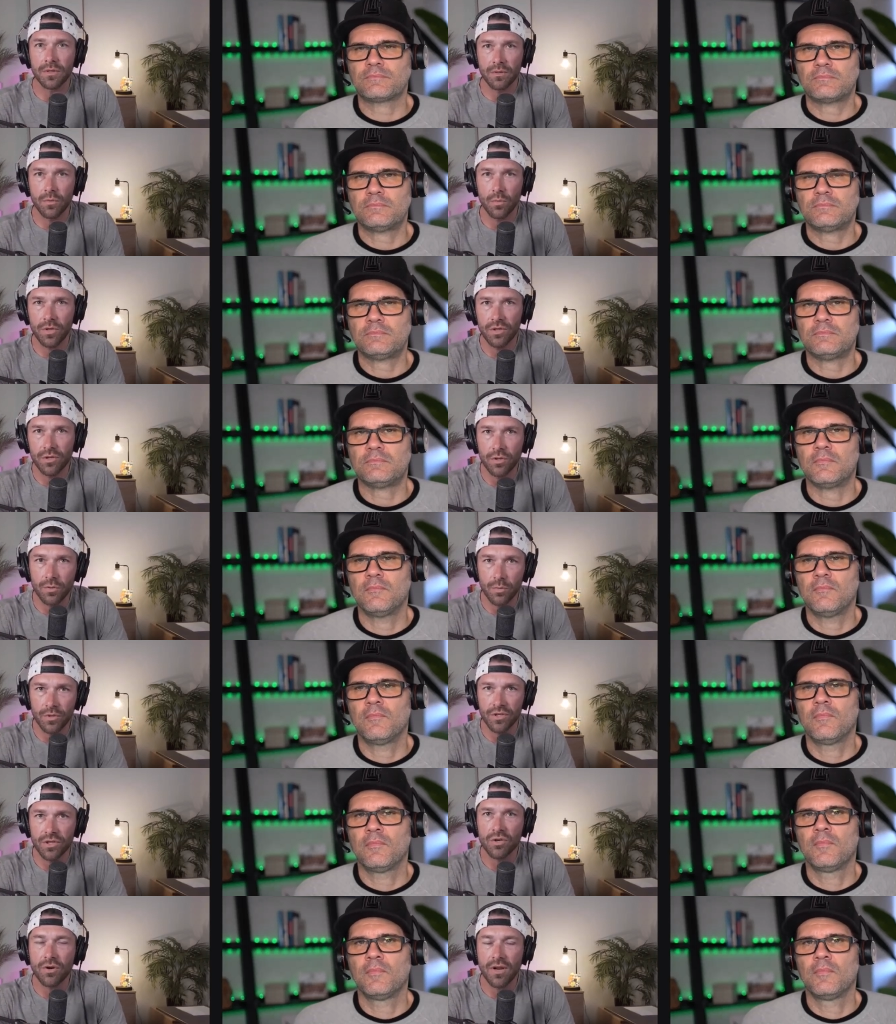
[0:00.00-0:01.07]
Speaker 1: when you when
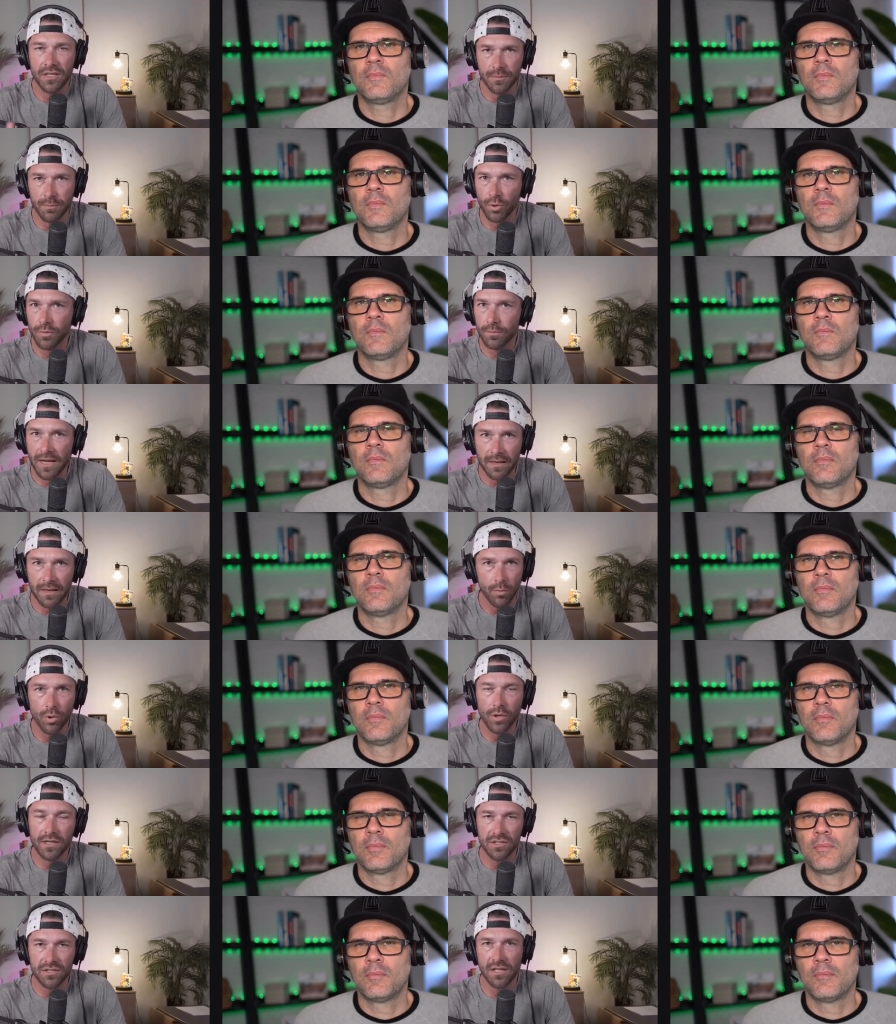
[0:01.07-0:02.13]
your credit's pulled by a
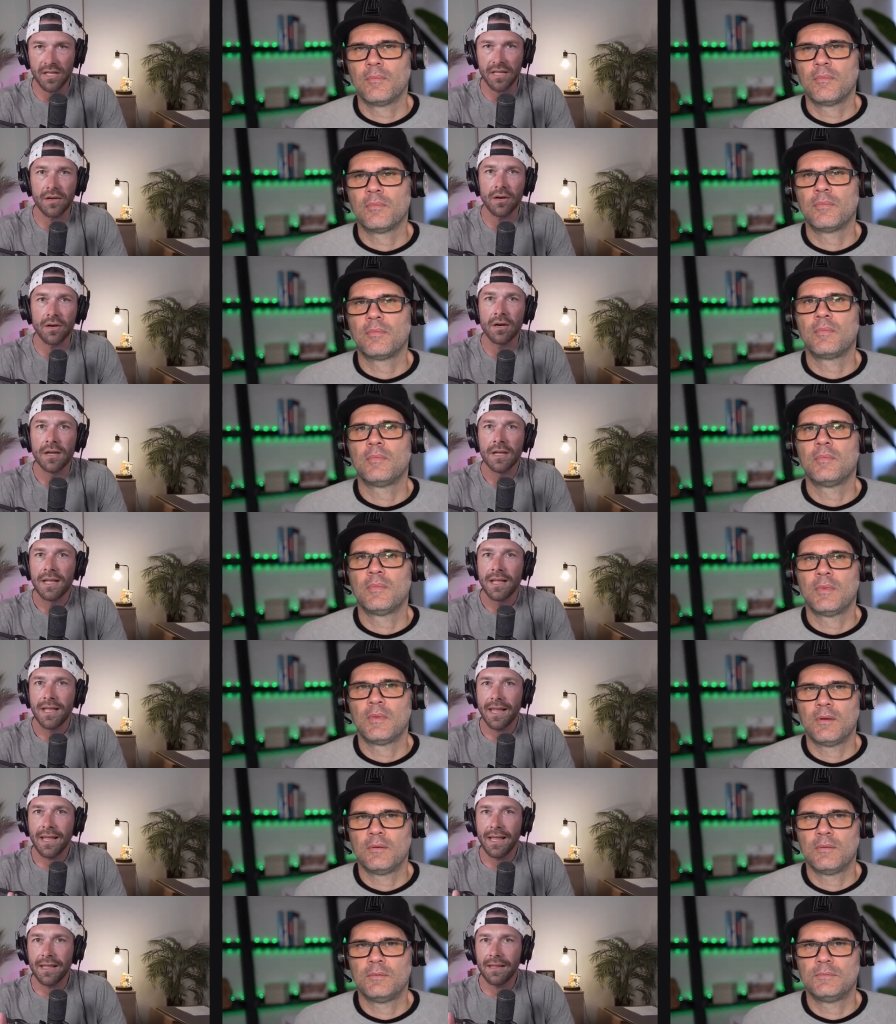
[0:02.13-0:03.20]
mortgage lender
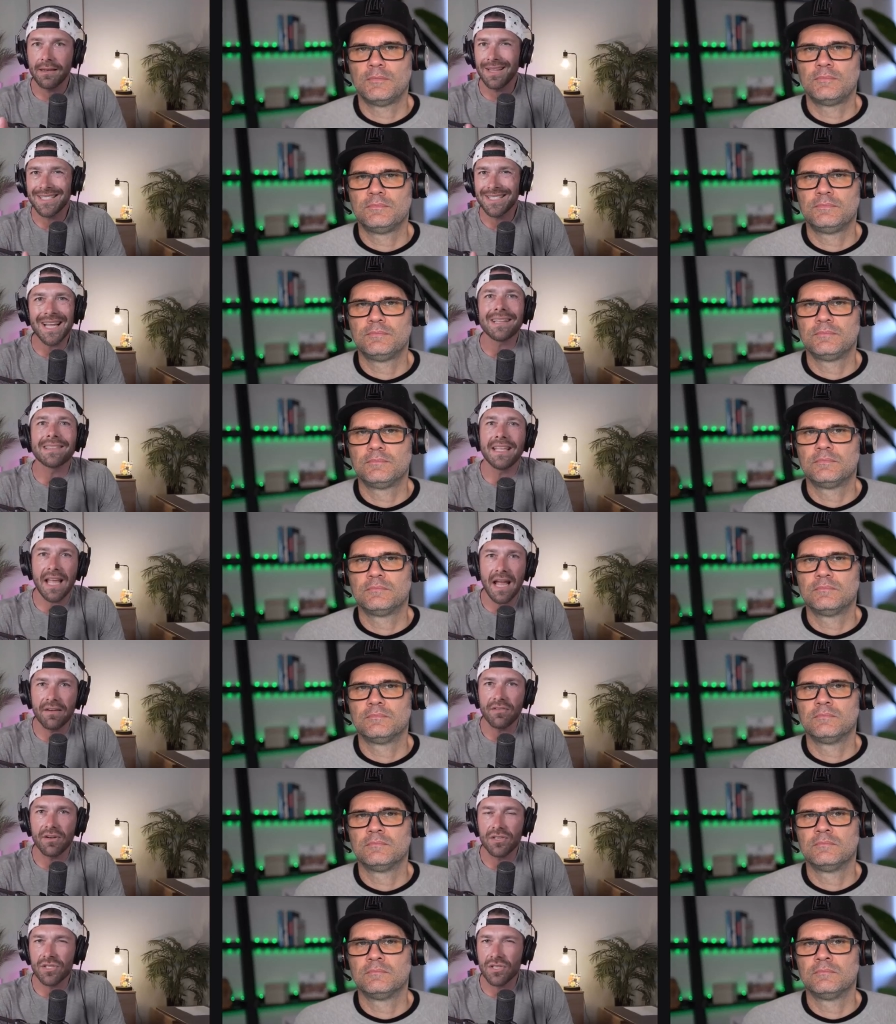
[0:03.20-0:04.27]
and it's not the
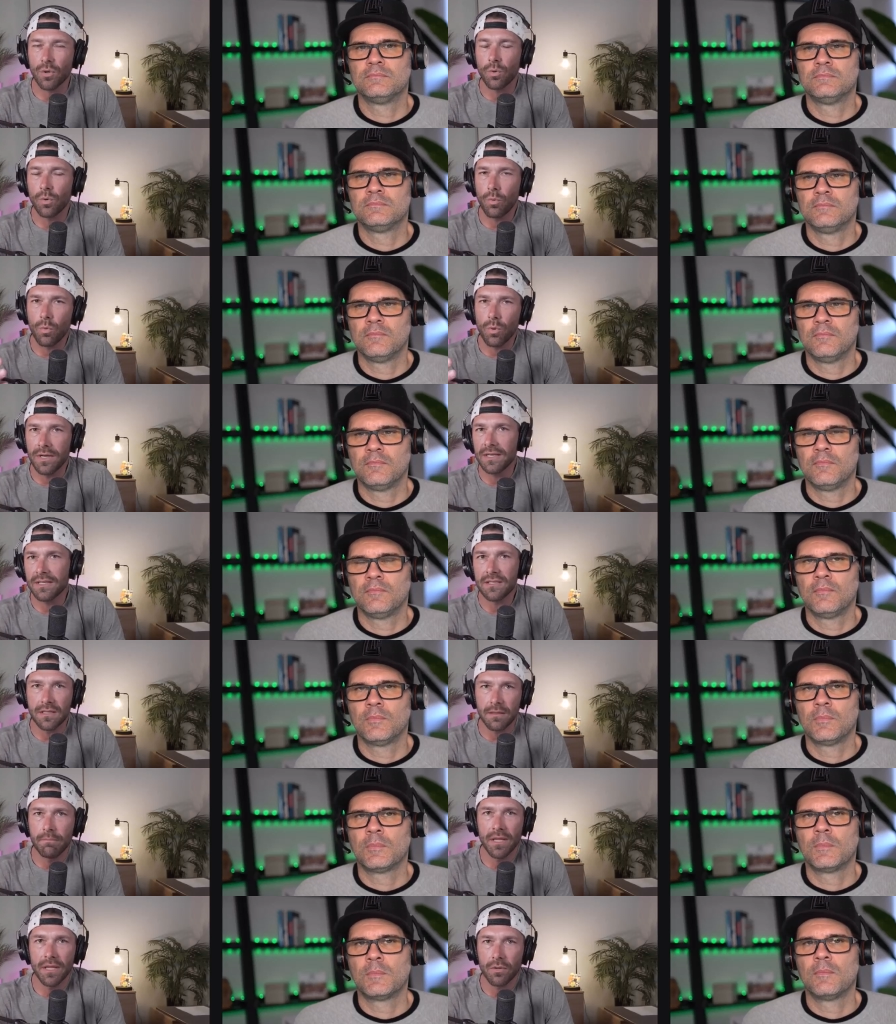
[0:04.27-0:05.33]
average so what is the
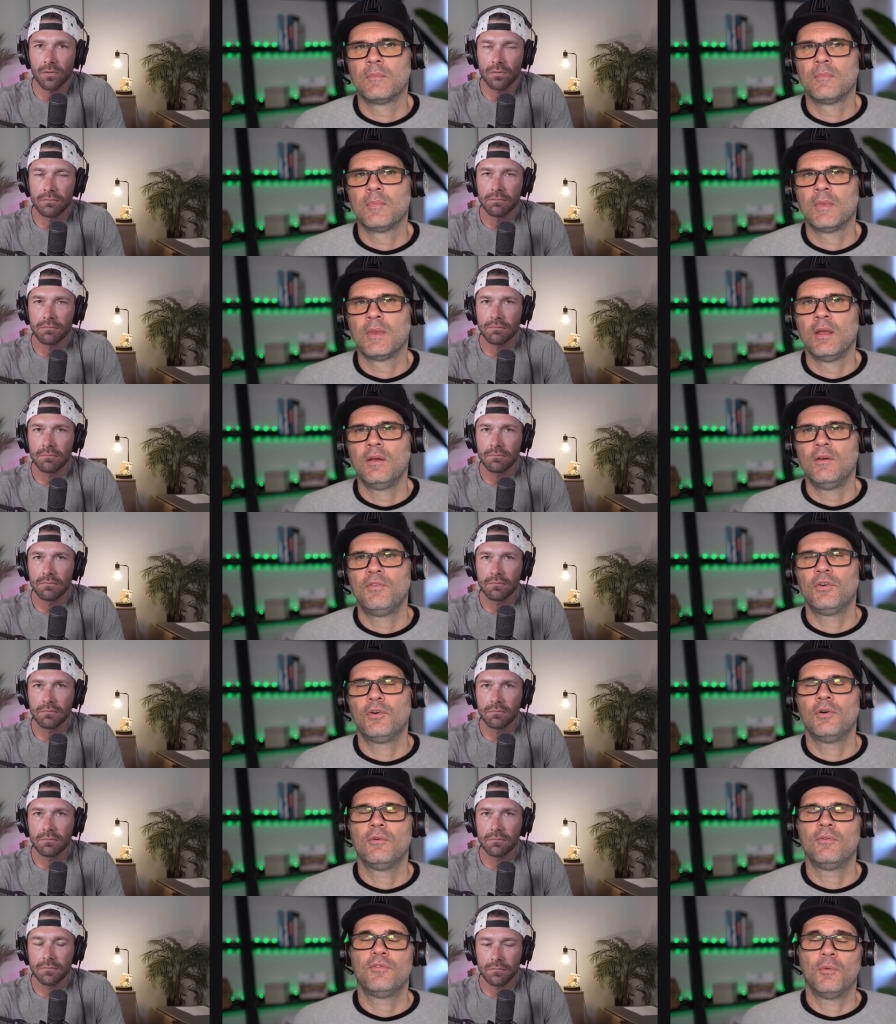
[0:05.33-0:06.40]
middle
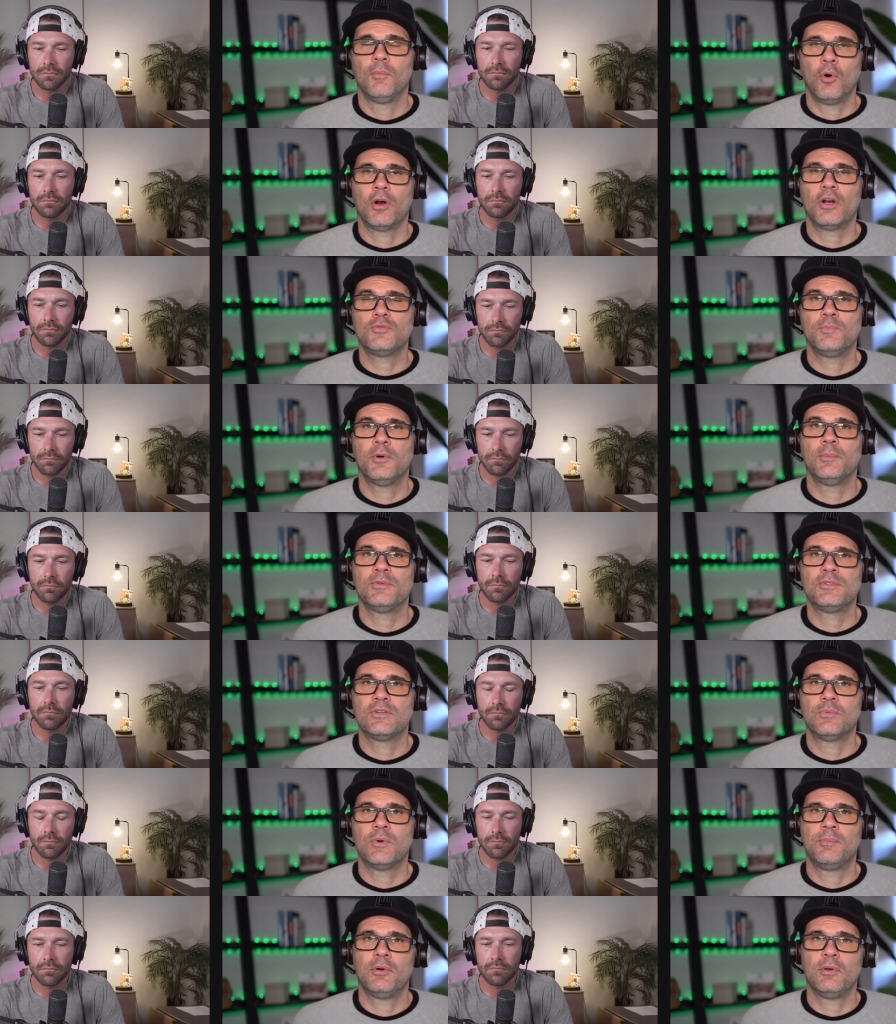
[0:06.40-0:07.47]
Speaker 2: for for mortgage purposes
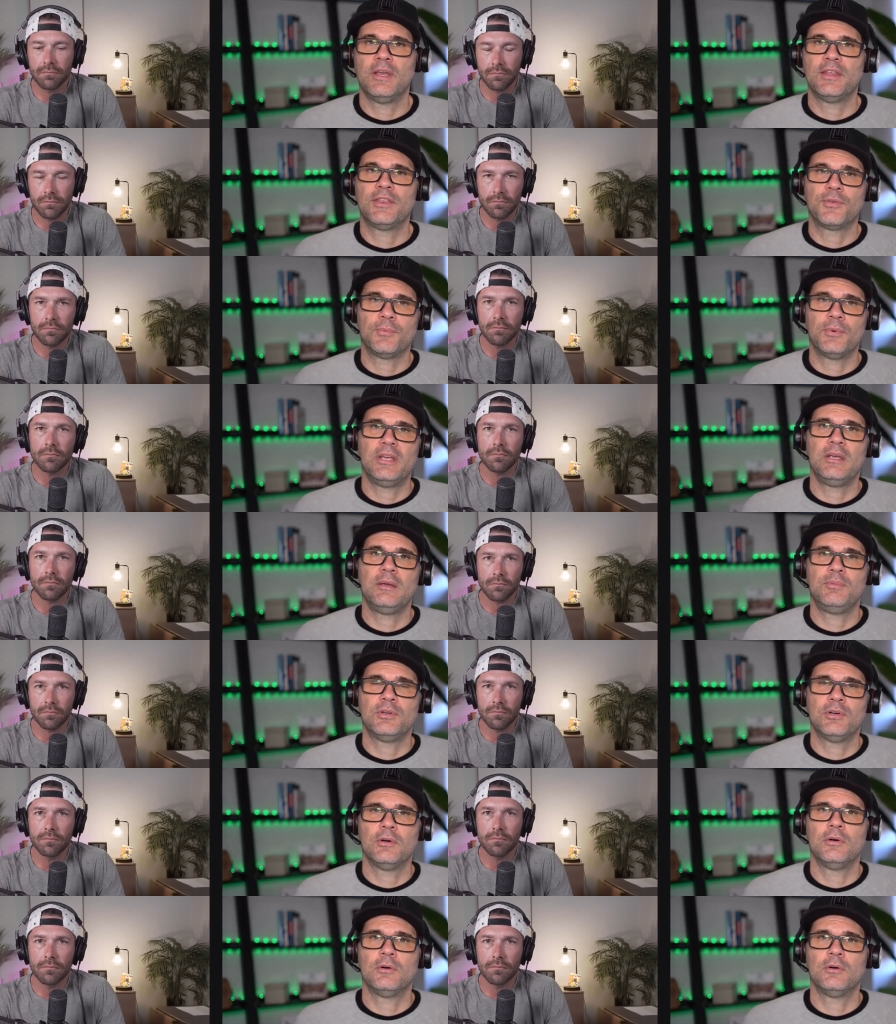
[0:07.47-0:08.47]
we pull a three bureau